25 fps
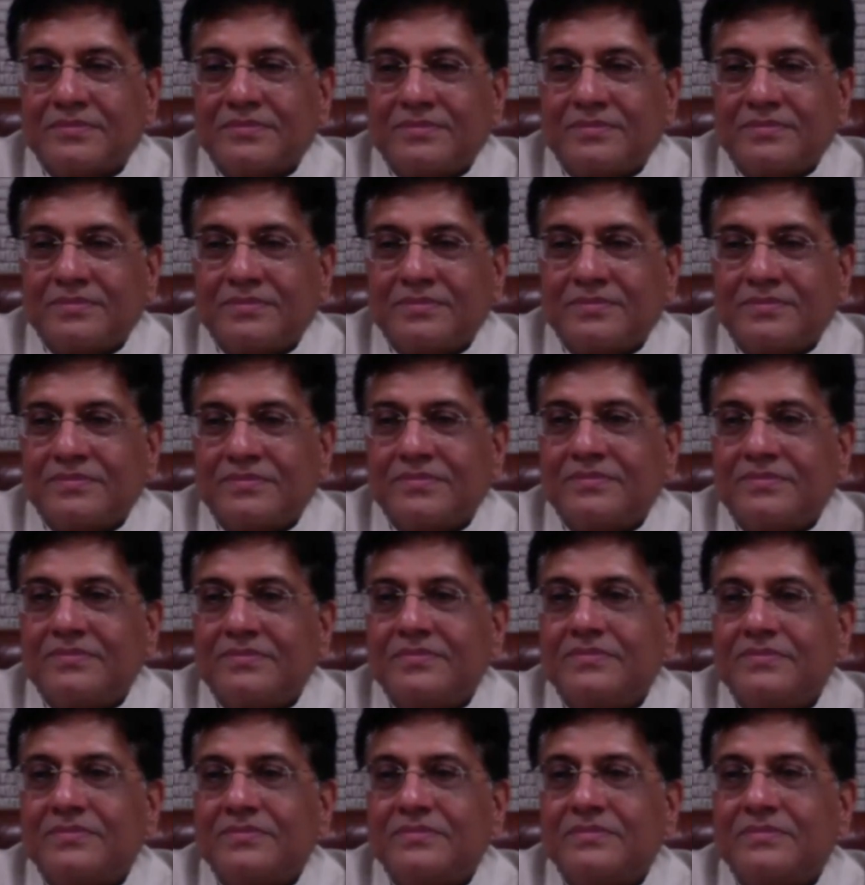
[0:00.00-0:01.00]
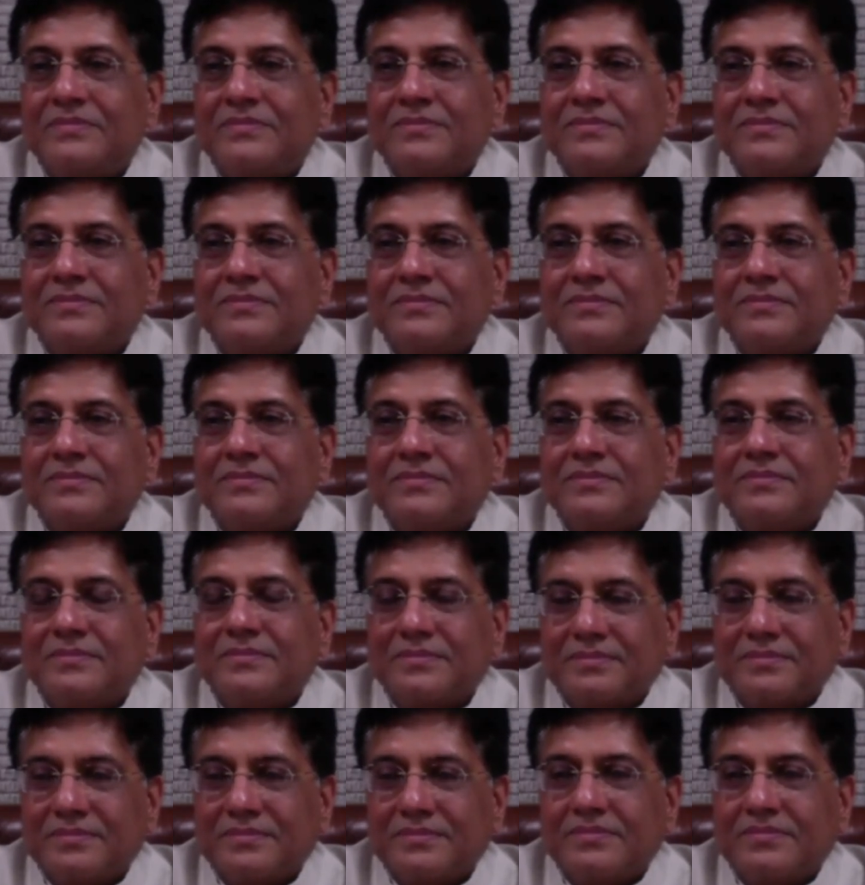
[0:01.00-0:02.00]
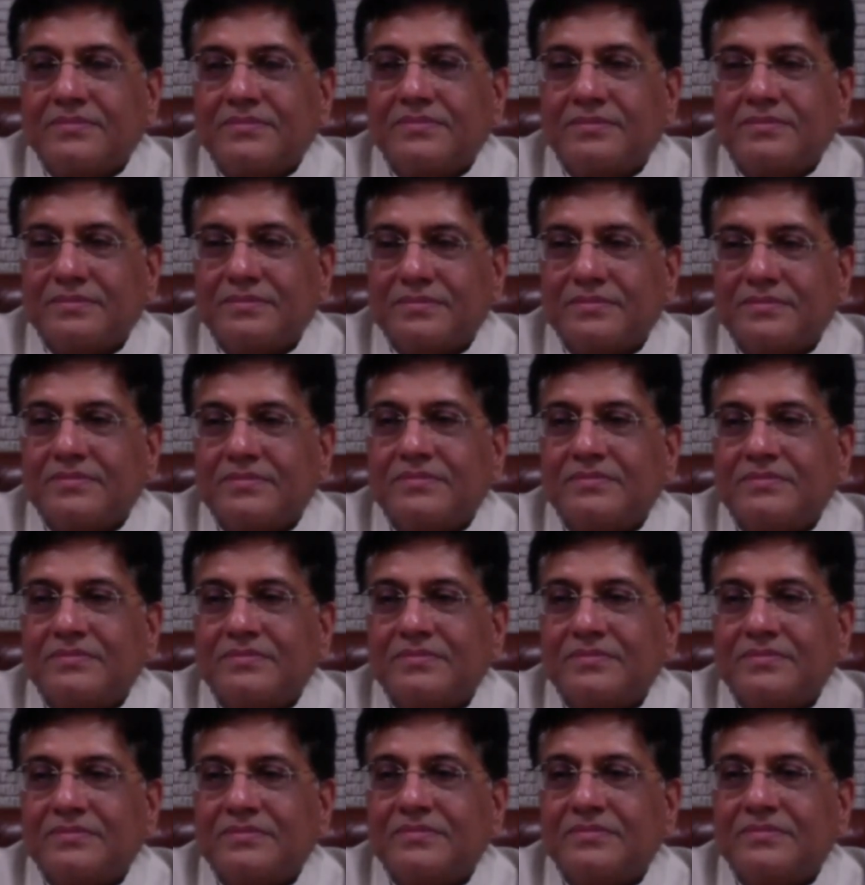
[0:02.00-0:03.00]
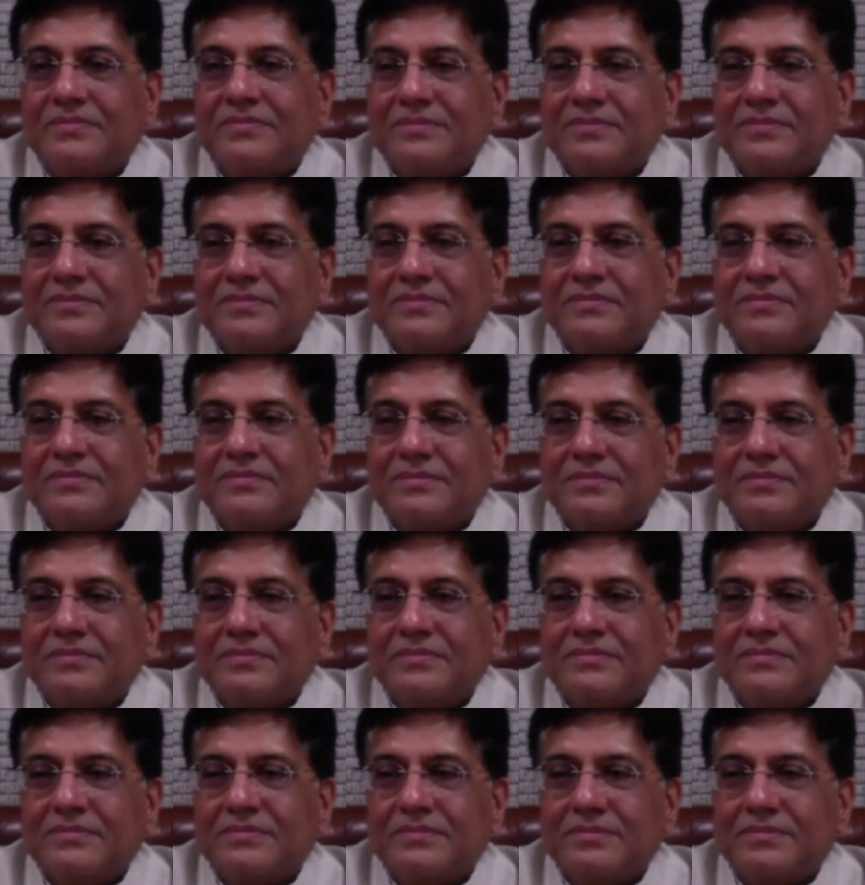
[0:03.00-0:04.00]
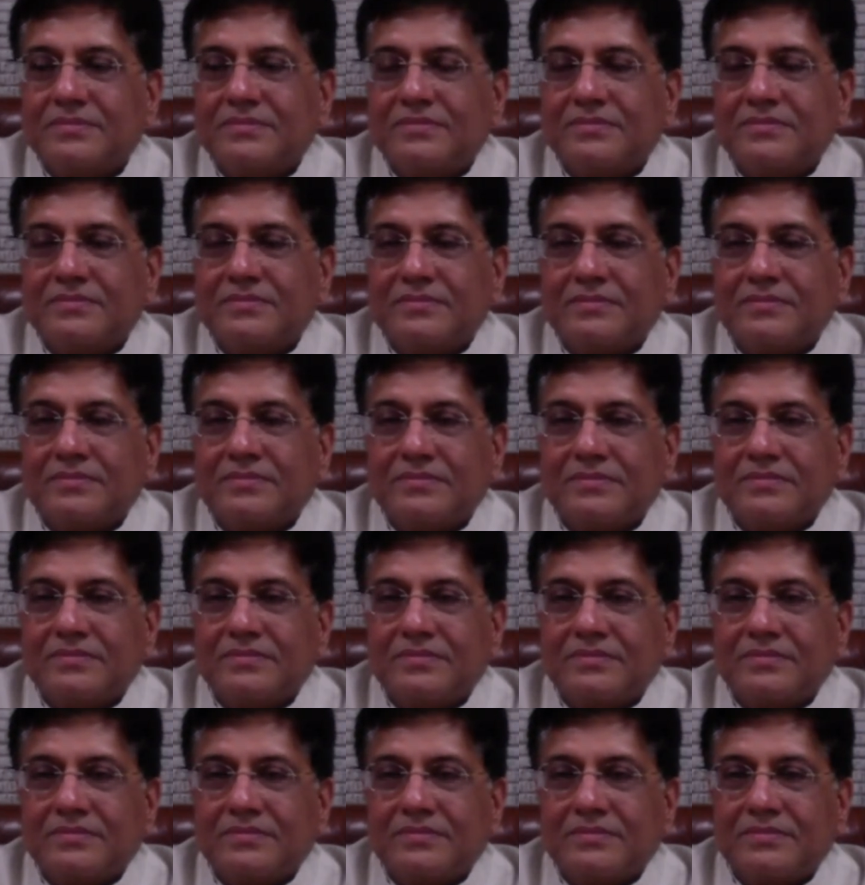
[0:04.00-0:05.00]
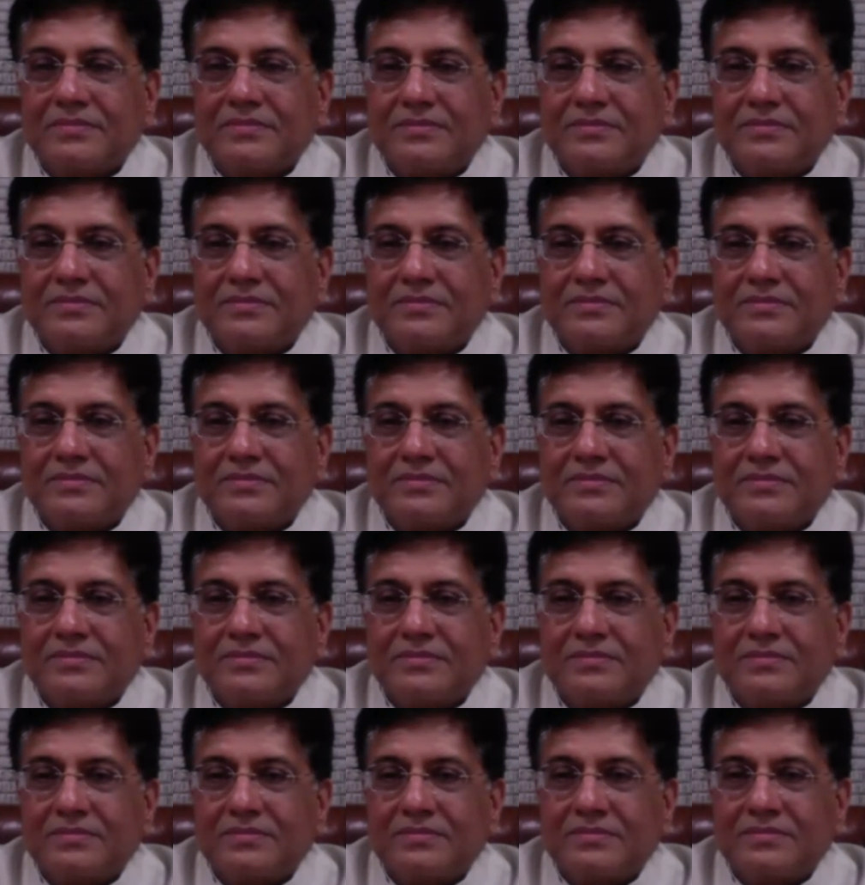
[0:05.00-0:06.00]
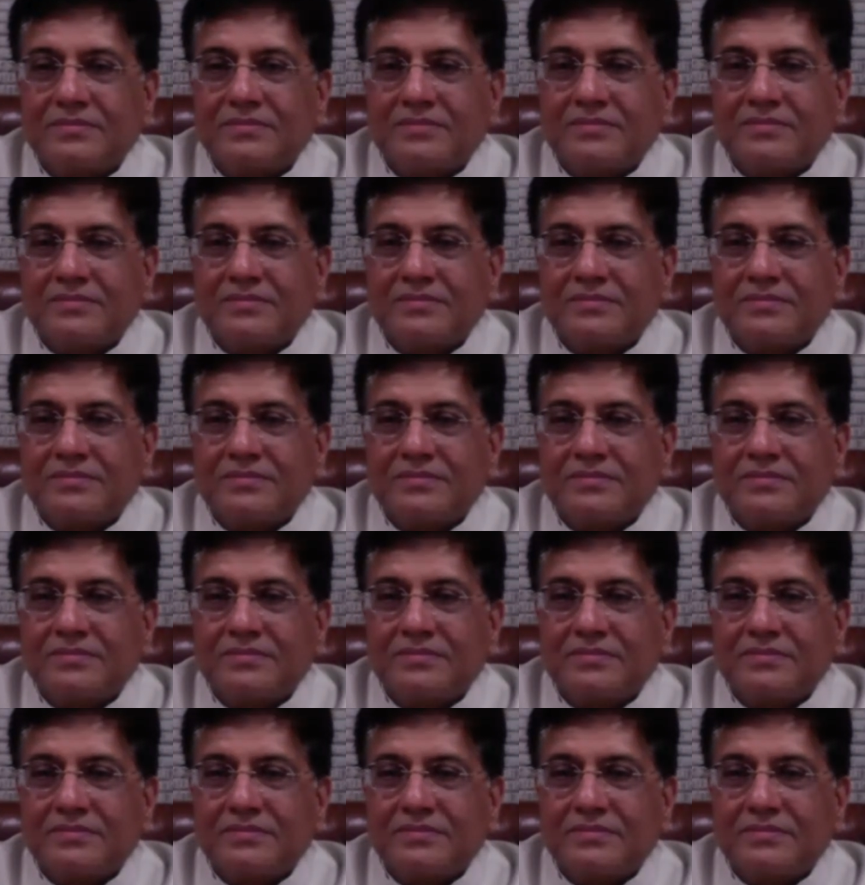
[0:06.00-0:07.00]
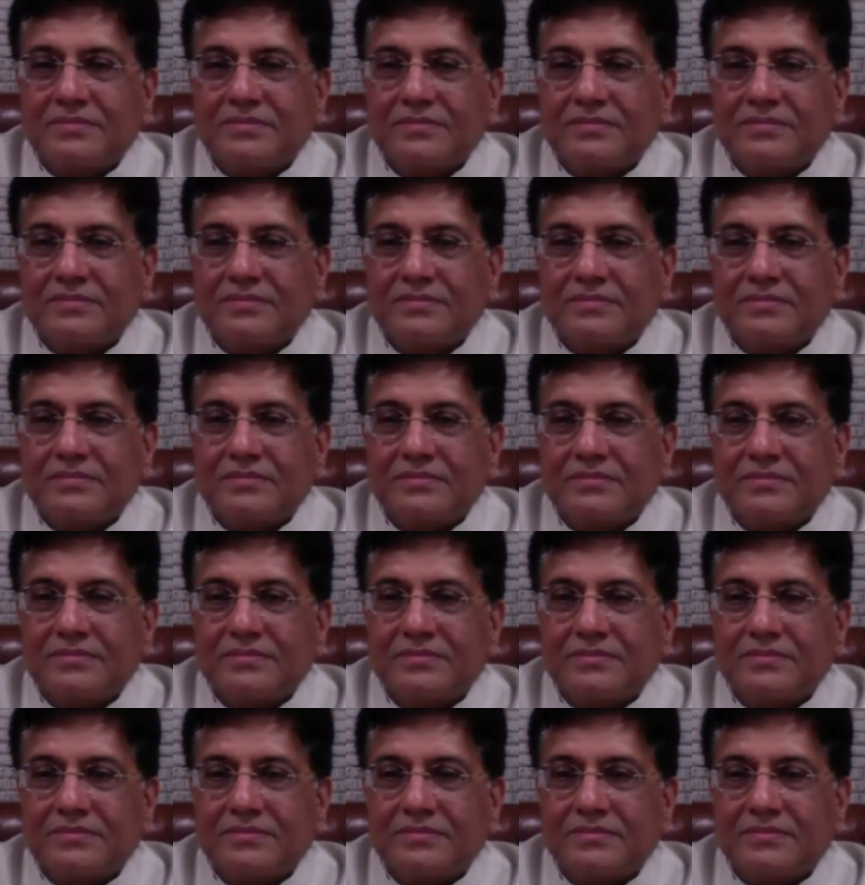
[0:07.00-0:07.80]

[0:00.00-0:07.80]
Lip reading: This person isn't speaking.